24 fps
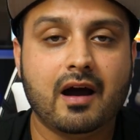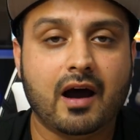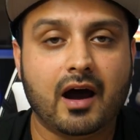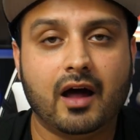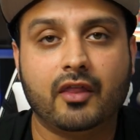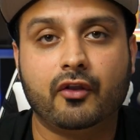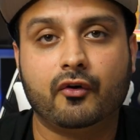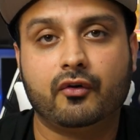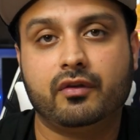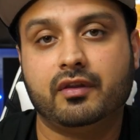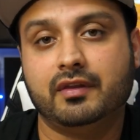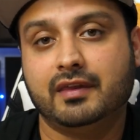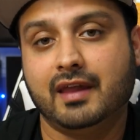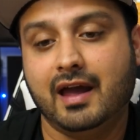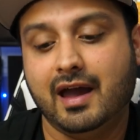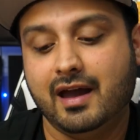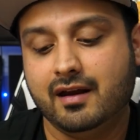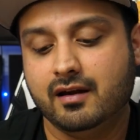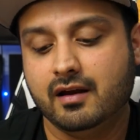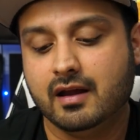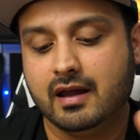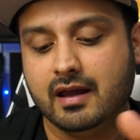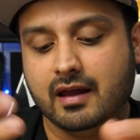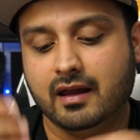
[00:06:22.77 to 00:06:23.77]
Other than
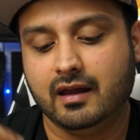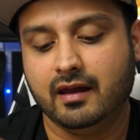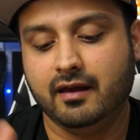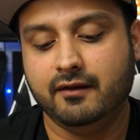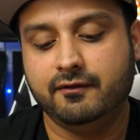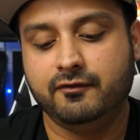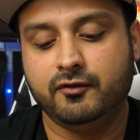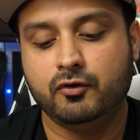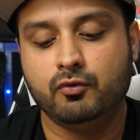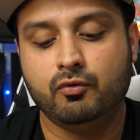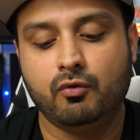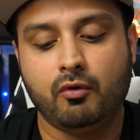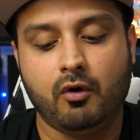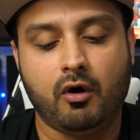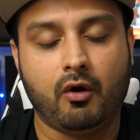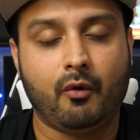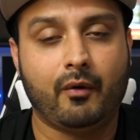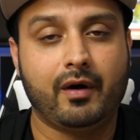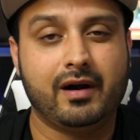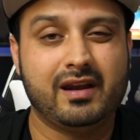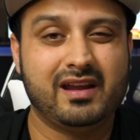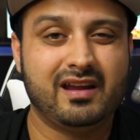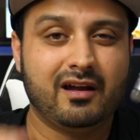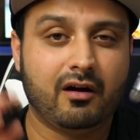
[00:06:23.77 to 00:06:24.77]
that, if you
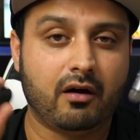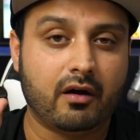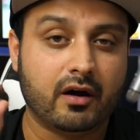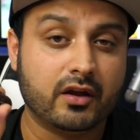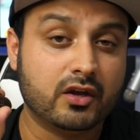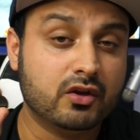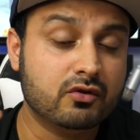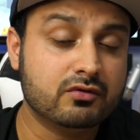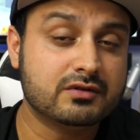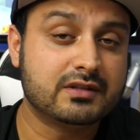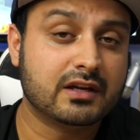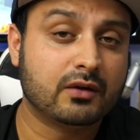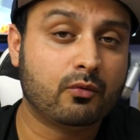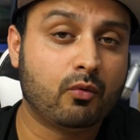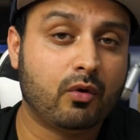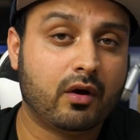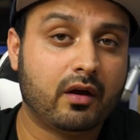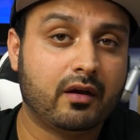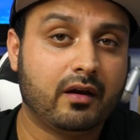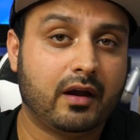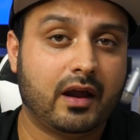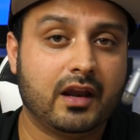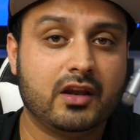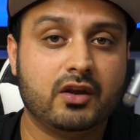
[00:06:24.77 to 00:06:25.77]
already are using
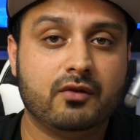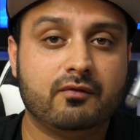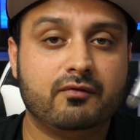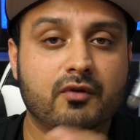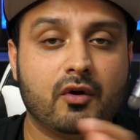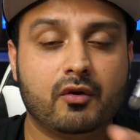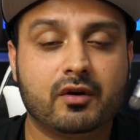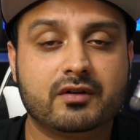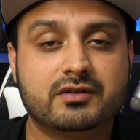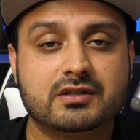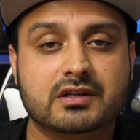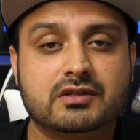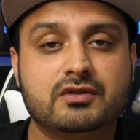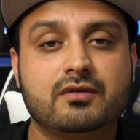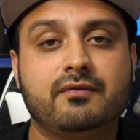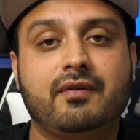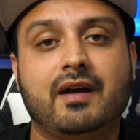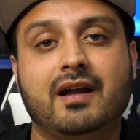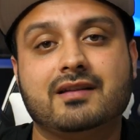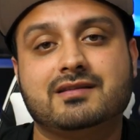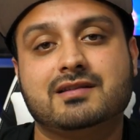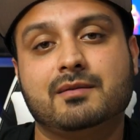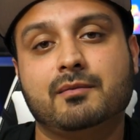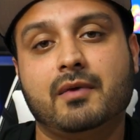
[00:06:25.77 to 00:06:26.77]
one and you've noticed that you've
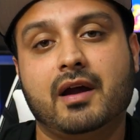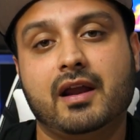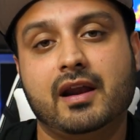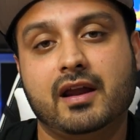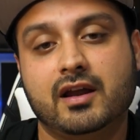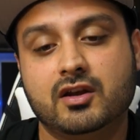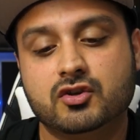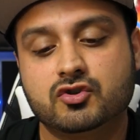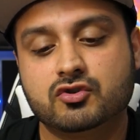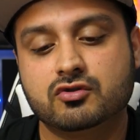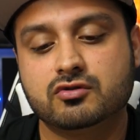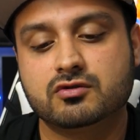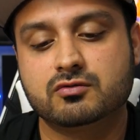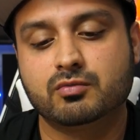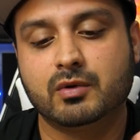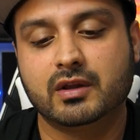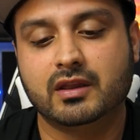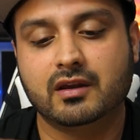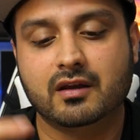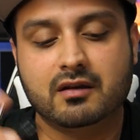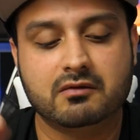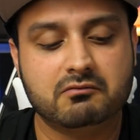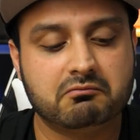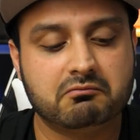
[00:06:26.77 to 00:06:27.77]
had some kind of issues
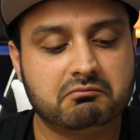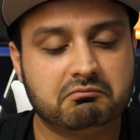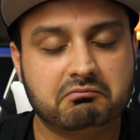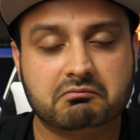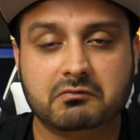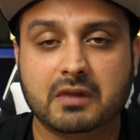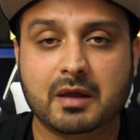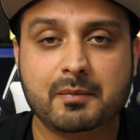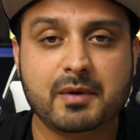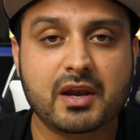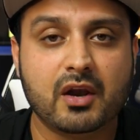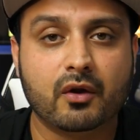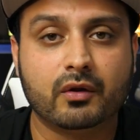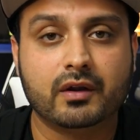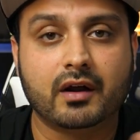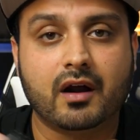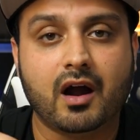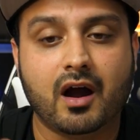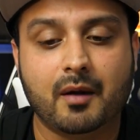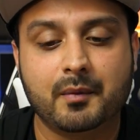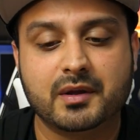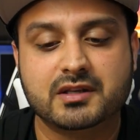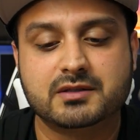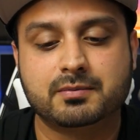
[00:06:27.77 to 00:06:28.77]
with it, let me know in the
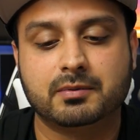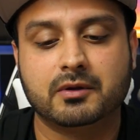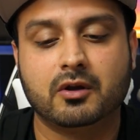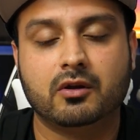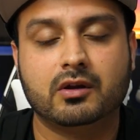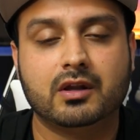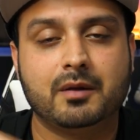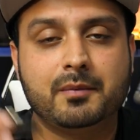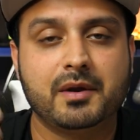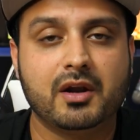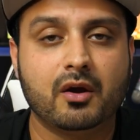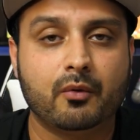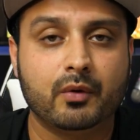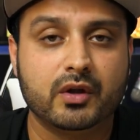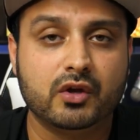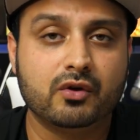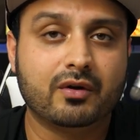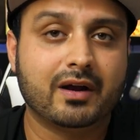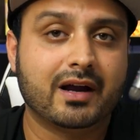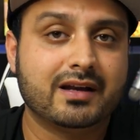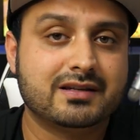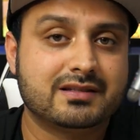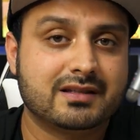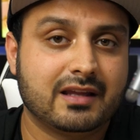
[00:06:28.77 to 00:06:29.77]
comments below. Let me know what you
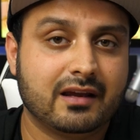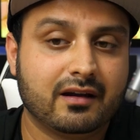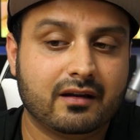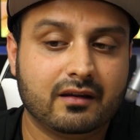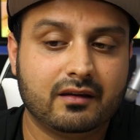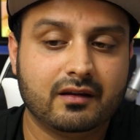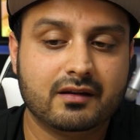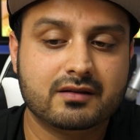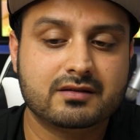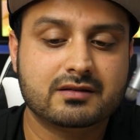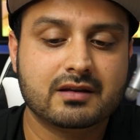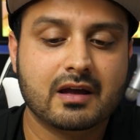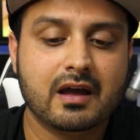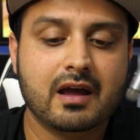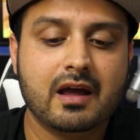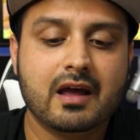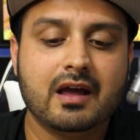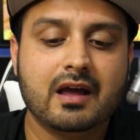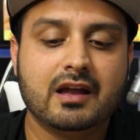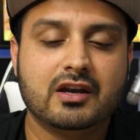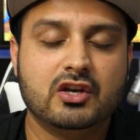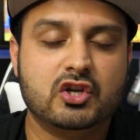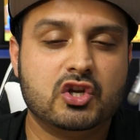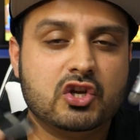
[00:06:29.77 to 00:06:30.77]
guys think of this.
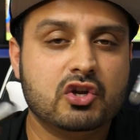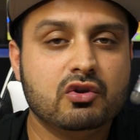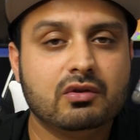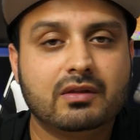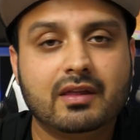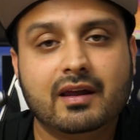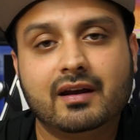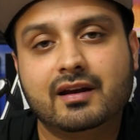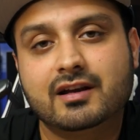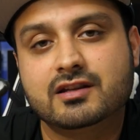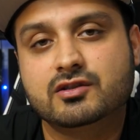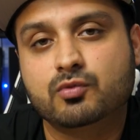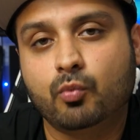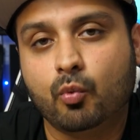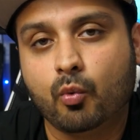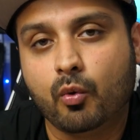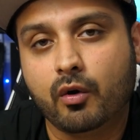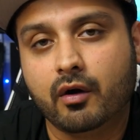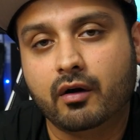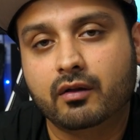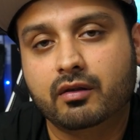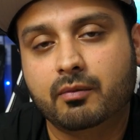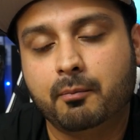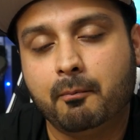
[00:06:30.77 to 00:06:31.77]
Do you think it's
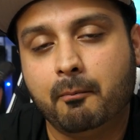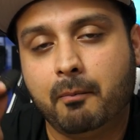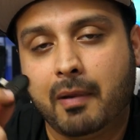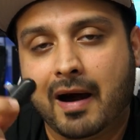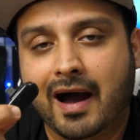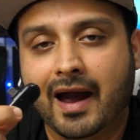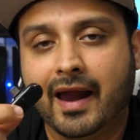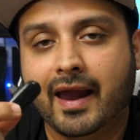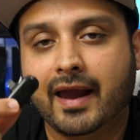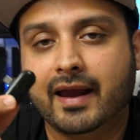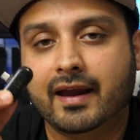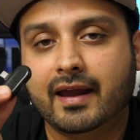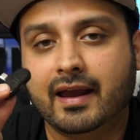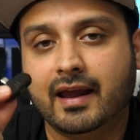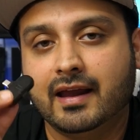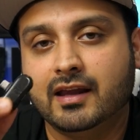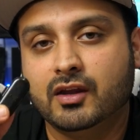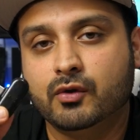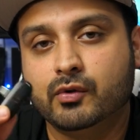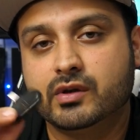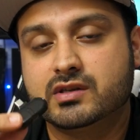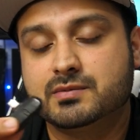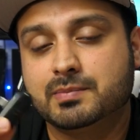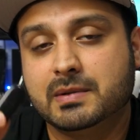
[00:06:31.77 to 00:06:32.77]
worth buying
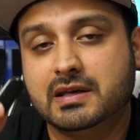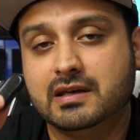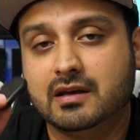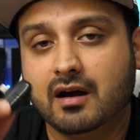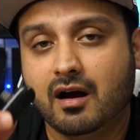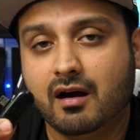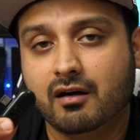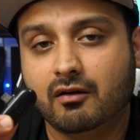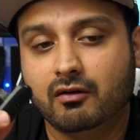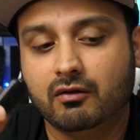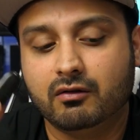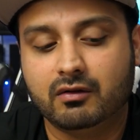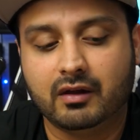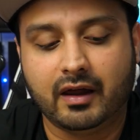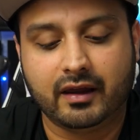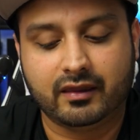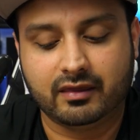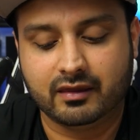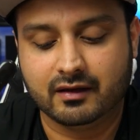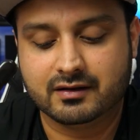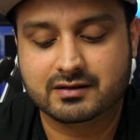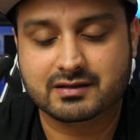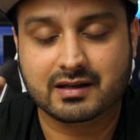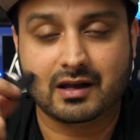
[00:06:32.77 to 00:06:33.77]
a USB dongle
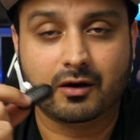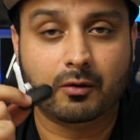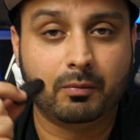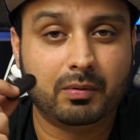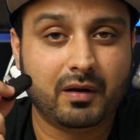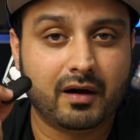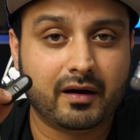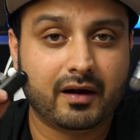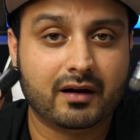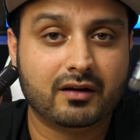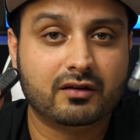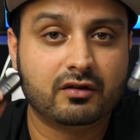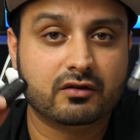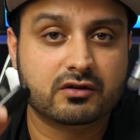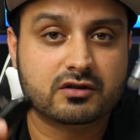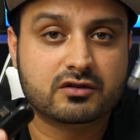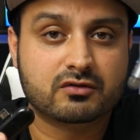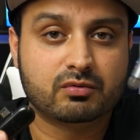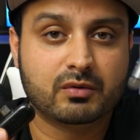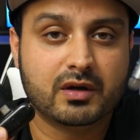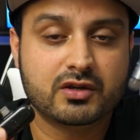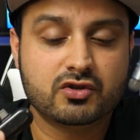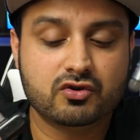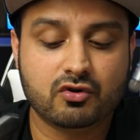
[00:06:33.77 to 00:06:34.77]
like this that'll plug into your
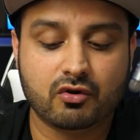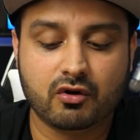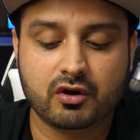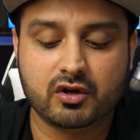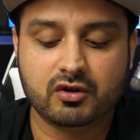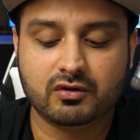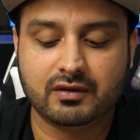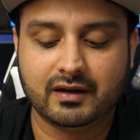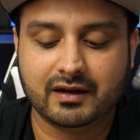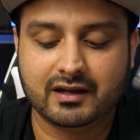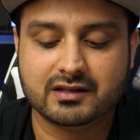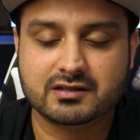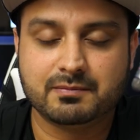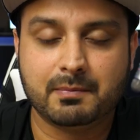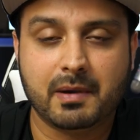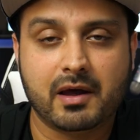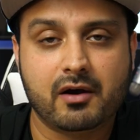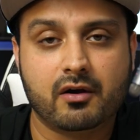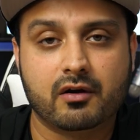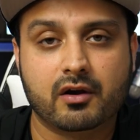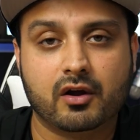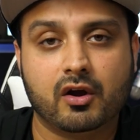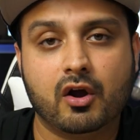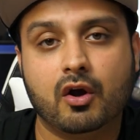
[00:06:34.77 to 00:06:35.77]
Switch, or do you think it's
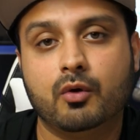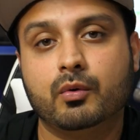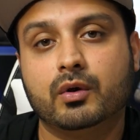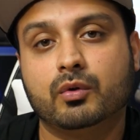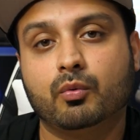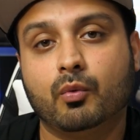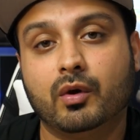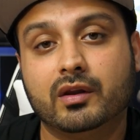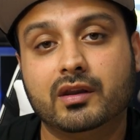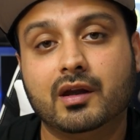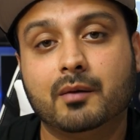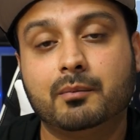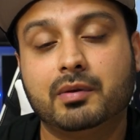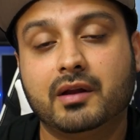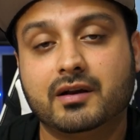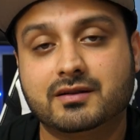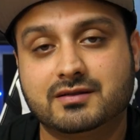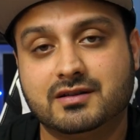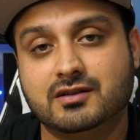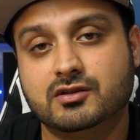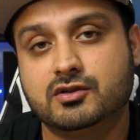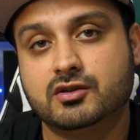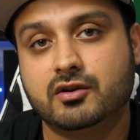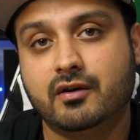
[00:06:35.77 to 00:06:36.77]
better to go with one that
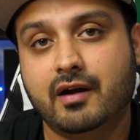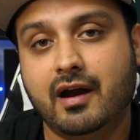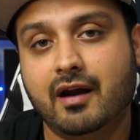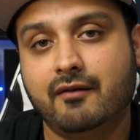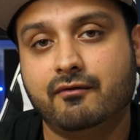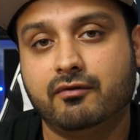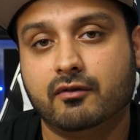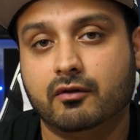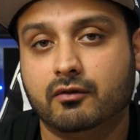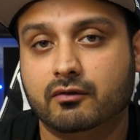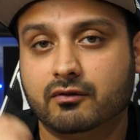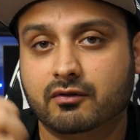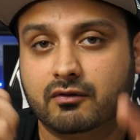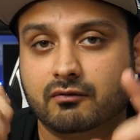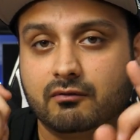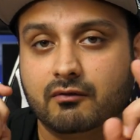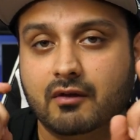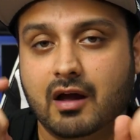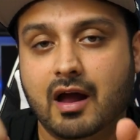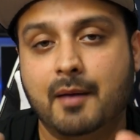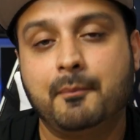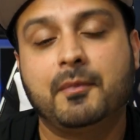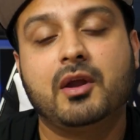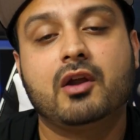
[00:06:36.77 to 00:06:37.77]
plugs into your headphones?
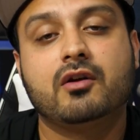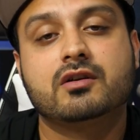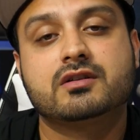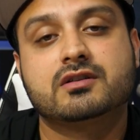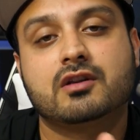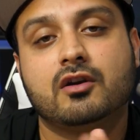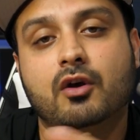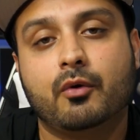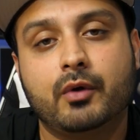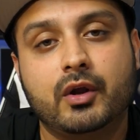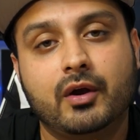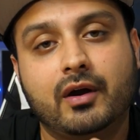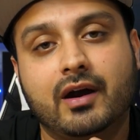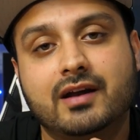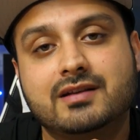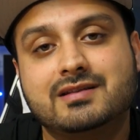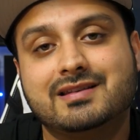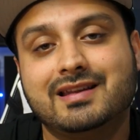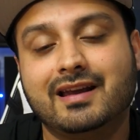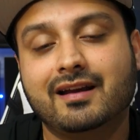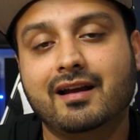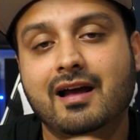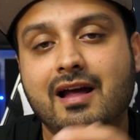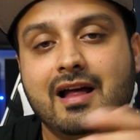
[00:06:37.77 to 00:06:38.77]
I'm curious to know what you guys
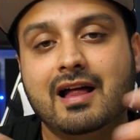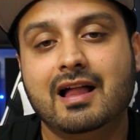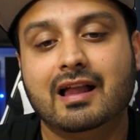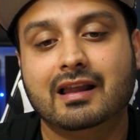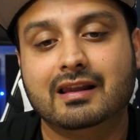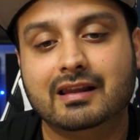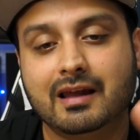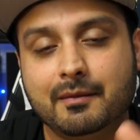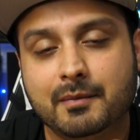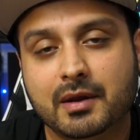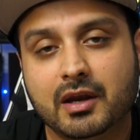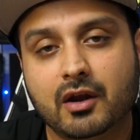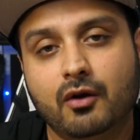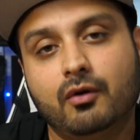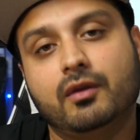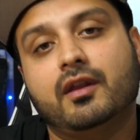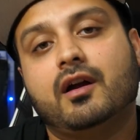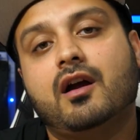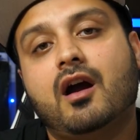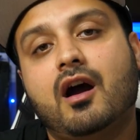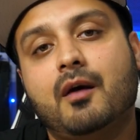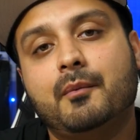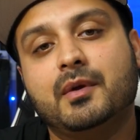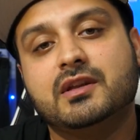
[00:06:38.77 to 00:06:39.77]
think. Let me know in
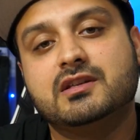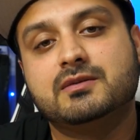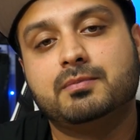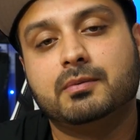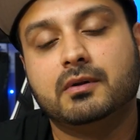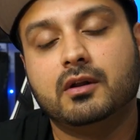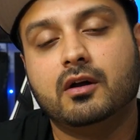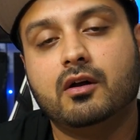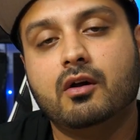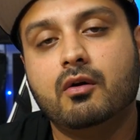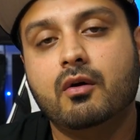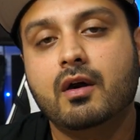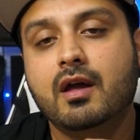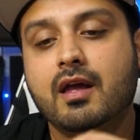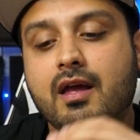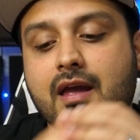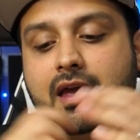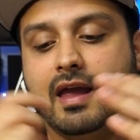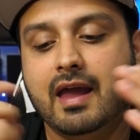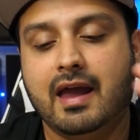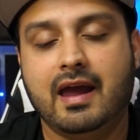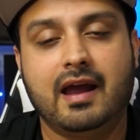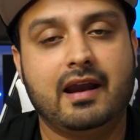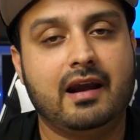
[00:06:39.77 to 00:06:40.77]
the comments below,
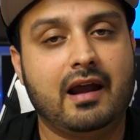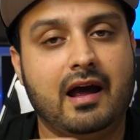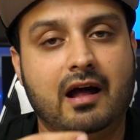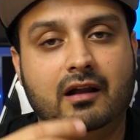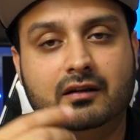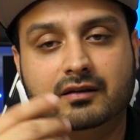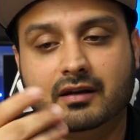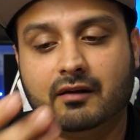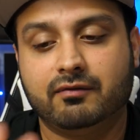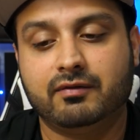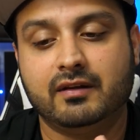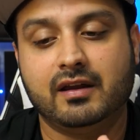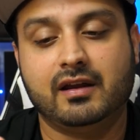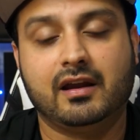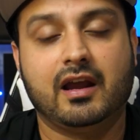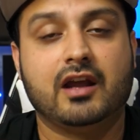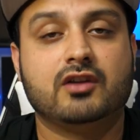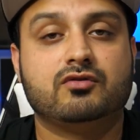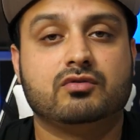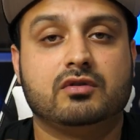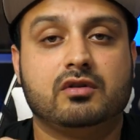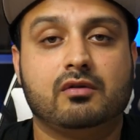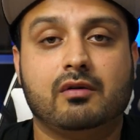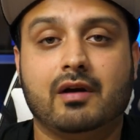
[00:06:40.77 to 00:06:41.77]
and I'll definitely
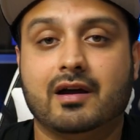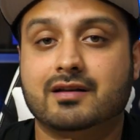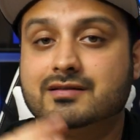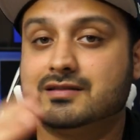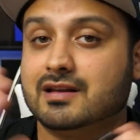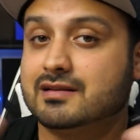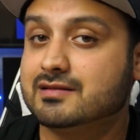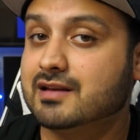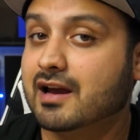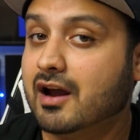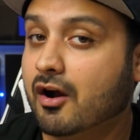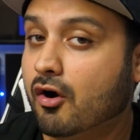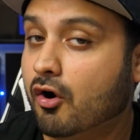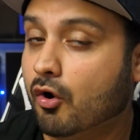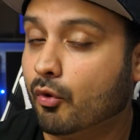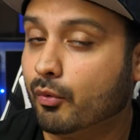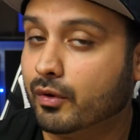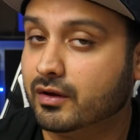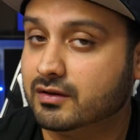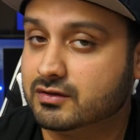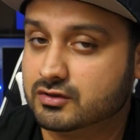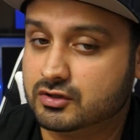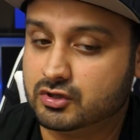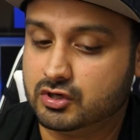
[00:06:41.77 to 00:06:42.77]
engage with you guys as I
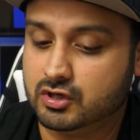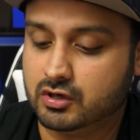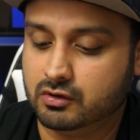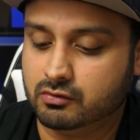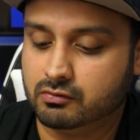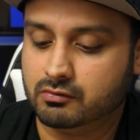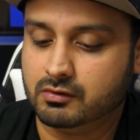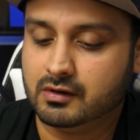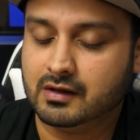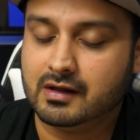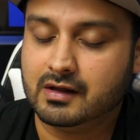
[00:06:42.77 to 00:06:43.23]
always do.